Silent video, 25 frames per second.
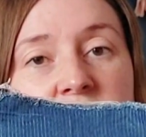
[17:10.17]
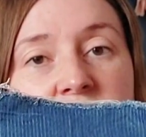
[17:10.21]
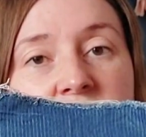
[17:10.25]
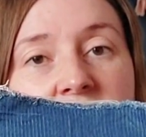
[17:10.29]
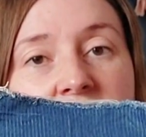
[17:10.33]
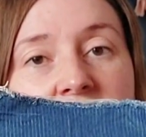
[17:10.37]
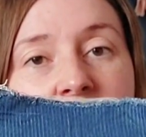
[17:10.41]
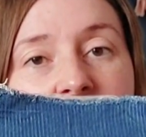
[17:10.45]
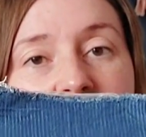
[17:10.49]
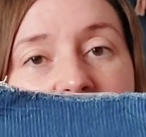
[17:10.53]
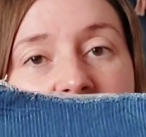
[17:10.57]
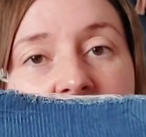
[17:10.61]

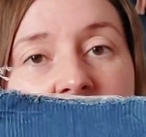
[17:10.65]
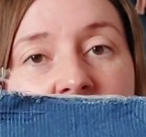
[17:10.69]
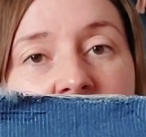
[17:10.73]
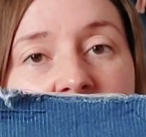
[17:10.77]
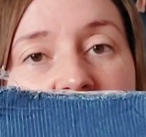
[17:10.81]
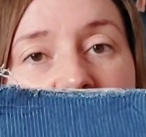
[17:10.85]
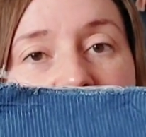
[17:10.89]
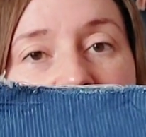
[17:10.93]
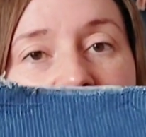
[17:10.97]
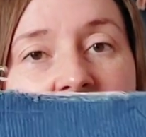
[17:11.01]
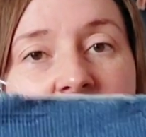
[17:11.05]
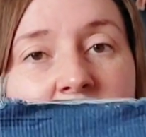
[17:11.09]
stripes on the
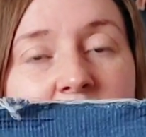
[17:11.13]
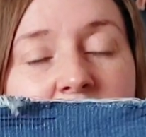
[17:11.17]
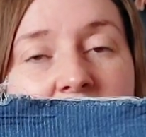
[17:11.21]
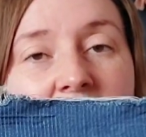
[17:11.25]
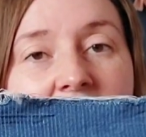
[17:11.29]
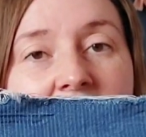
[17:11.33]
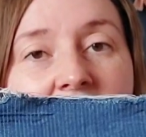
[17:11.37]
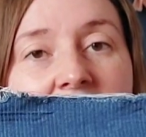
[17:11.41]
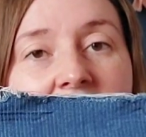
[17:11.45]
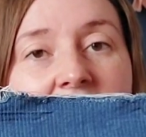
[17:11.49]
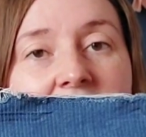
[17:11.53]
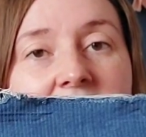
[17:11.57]
front and the
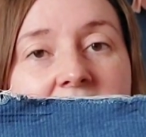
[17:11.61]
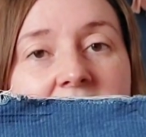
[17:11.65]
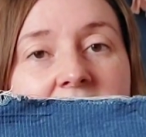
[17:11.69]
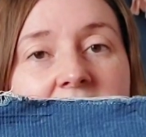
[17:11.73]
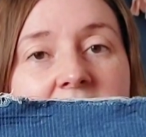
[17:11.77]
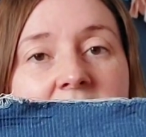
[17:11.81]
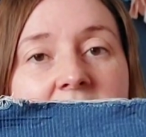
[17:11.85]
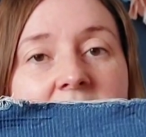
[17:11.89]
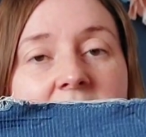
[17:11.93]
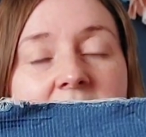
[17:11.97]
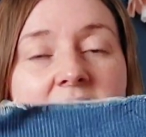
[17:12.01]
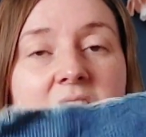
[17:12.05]
back,
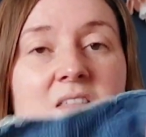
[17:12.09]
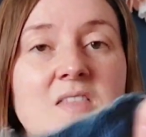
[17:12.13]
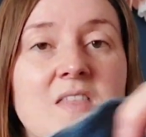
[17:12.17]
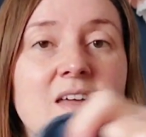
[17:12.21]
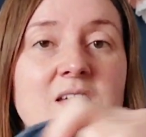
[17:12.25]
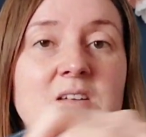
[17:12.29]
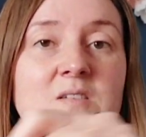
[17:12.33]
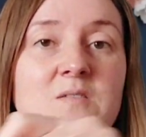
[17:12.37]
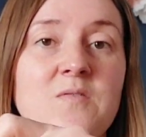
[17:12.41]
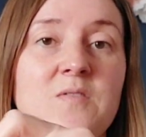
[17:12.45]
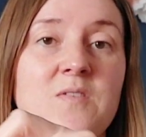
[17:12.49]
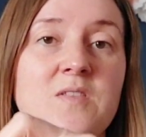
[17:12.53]
and
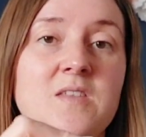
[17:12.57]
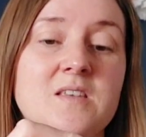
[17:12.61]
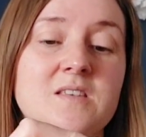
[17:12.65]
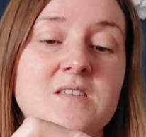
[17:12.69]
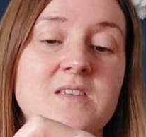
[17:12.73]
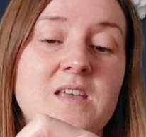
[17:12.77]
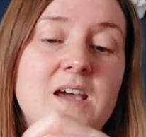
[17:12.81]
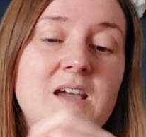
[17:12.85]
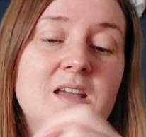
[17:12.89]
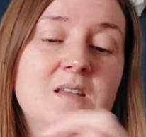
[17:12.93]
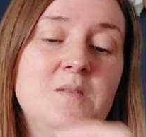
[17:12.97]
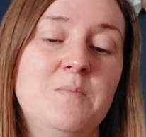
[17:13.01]
then for the
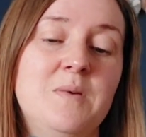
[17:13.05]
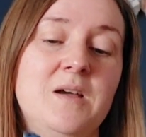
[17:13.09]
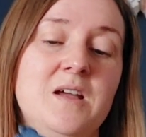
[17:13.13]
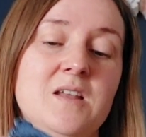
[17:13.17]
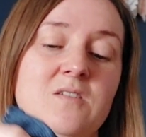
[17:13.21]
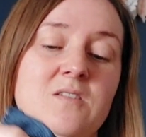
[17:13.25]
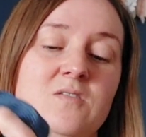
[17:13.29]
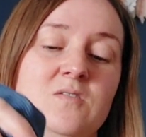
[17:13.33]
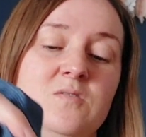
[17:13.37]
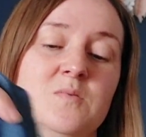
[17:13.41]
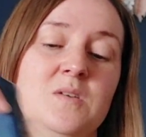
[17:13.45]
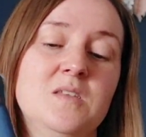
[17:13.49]
side
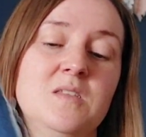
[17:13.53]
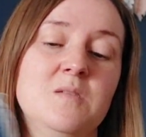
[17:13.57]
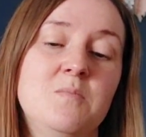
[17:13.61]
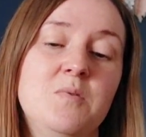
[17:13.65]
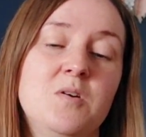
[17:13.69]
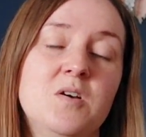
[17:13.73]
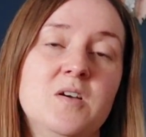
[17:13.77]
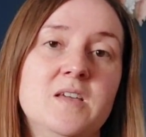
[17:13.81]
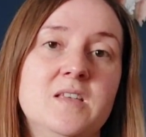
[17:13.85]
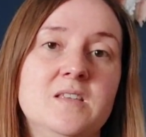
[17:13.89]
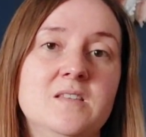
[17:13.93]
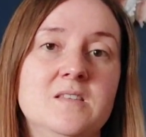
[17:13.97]
panels where the
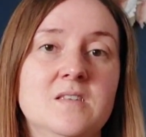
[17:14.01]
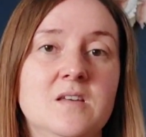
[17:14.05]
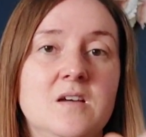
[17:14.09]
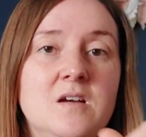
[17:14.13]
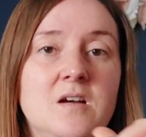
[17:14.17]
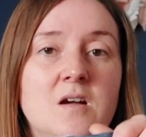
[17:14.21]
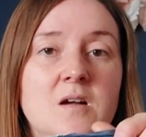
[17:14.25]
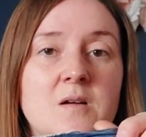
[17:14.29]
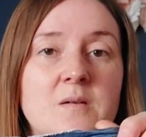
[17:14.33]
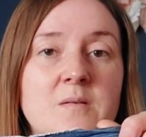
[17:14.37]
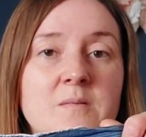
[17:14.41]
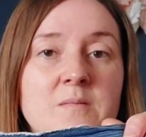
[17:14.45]
pockets
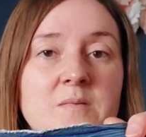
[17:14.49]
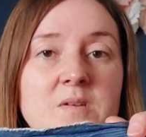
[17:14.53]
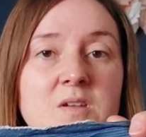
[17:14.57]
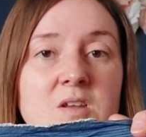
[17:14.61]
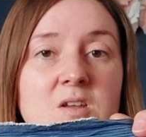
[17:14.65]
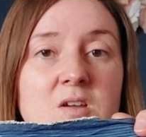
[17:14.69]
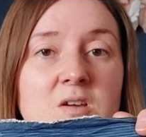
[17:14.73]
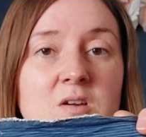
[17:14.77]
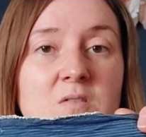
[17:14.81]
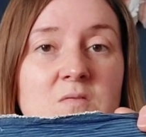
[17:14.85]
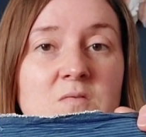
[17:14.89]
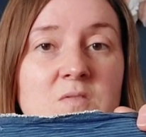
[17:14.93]
are, I'm
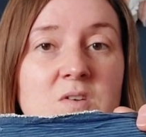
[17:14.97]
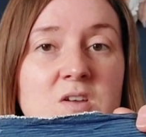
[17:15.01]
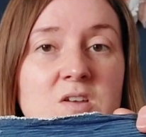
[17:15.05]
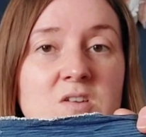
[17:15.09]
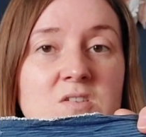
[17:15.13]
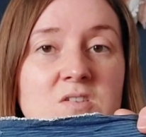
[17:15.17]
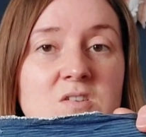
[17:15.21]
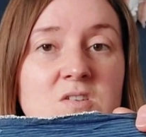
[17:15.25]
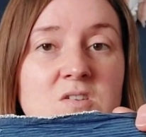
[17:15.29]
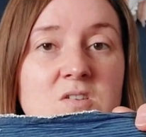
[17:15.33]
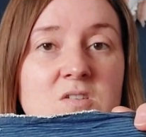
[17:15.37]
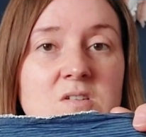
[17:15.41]
going to go
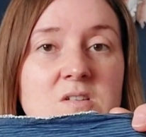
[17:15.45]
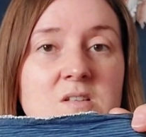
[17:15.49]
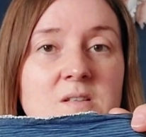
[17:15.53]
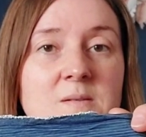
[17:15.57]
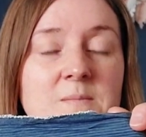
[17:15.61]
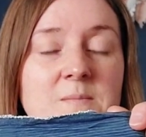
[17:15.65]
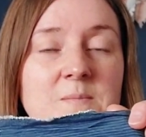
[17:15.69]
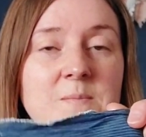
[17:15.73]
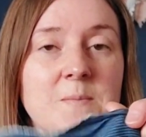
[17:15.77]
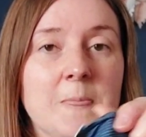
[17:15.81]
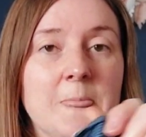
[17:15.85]
vertical.